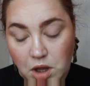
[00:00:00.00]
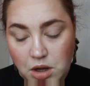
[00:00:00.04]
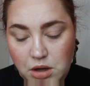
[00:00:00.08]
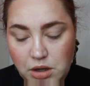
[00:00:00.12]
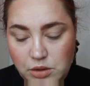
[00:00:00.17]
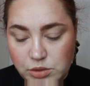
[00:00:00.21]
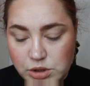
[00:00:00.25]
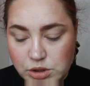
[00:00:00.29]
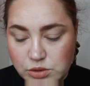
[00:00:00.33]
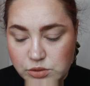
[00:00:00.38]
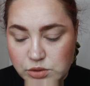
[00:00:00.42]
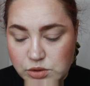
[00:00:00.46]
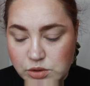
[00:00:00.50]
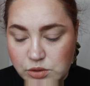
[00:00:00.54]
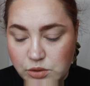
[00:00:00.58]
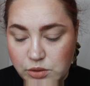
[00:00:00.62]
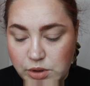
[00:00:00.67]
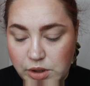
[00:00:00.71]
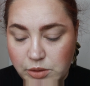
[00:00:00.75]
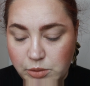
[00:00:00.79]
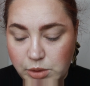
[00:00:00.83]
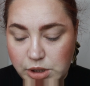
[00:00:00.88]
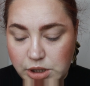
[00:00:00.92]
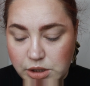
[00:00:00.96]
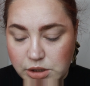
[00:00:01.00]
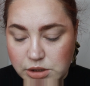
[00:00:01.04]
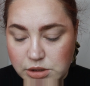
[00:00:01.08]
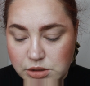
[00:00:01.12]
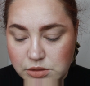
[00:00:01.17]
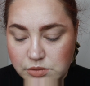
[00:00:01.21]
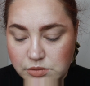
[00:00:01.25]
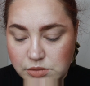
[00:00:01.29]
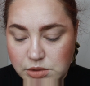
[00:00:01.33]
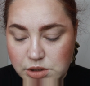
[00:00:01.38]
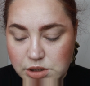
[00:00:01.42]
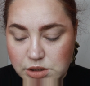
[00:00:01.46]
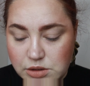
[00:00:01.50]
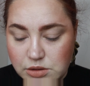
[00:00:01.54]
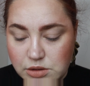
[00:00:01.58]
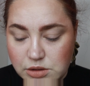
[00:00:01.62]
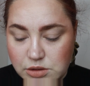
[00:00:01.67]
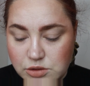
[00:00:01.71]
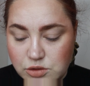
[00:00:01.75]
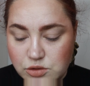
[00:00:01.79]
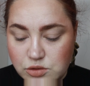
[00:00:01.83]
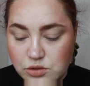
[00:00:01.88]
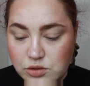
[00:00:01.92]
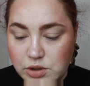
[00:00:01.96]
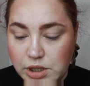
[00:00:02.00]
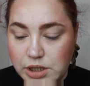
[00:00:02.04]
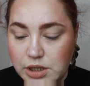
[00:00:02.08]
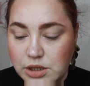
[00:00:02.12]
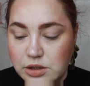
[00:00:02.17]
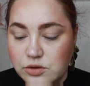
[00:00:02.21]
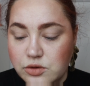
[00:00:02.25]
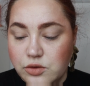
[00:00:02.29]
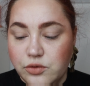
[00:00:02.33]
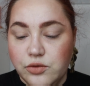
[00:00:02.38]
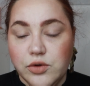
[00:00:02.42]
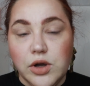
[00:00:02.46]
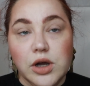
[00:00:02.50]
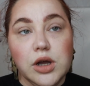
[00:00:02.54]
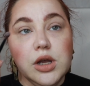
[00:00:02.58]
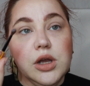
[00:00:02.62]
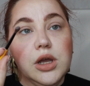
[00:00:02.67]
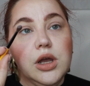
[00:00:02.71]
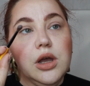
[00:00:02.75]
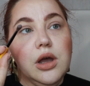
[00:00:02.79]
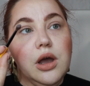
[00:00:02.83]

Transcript: I will use the gray. Why not? Did not try that so far.